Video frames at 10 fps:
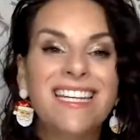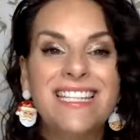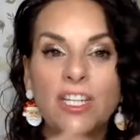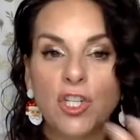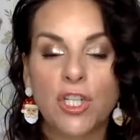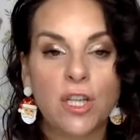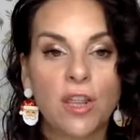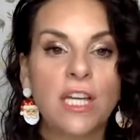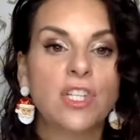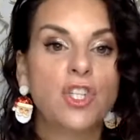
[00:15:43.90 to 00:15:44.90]
addition to the
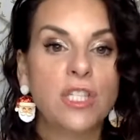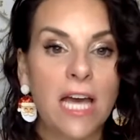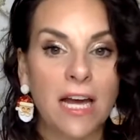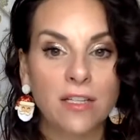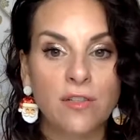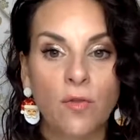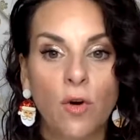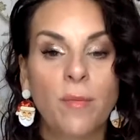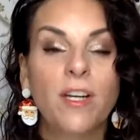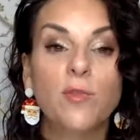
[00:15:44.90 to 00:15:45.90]
things she's asked for,
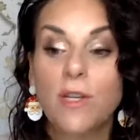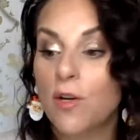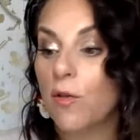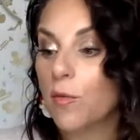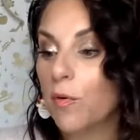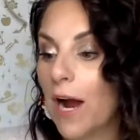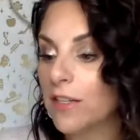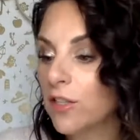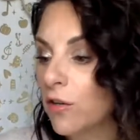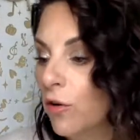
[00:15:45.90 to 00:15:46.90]
because we know they're
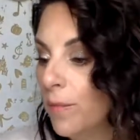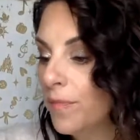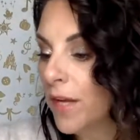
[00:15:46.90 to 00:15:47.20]
practical.